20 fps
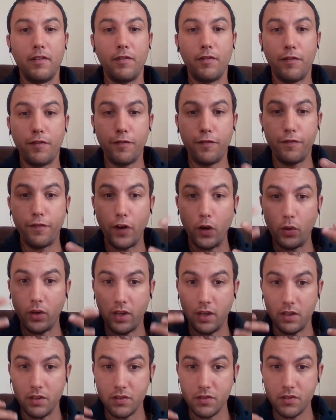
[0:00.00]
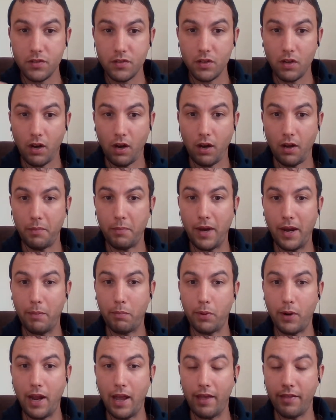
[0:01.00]
focus on my
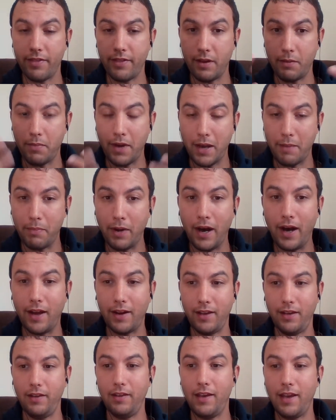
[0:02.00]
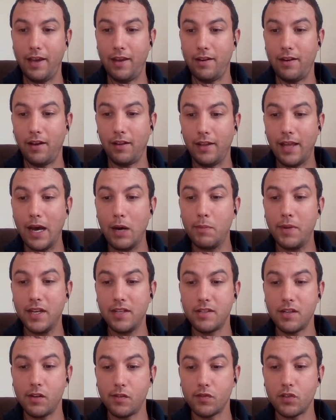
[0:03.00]
breath and my body and allow
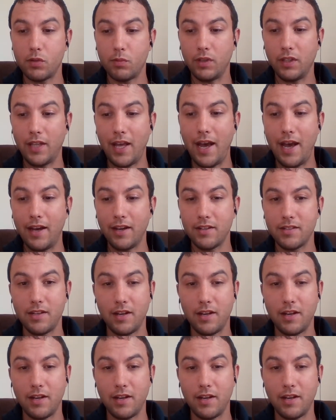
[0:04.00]
myself to relax.